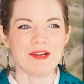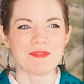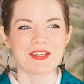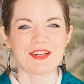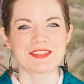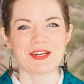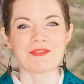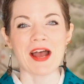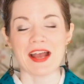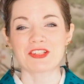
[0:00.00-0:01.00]
Because I've
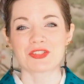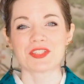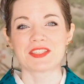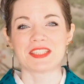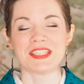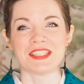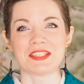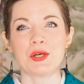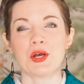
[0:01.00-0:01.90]
actually seen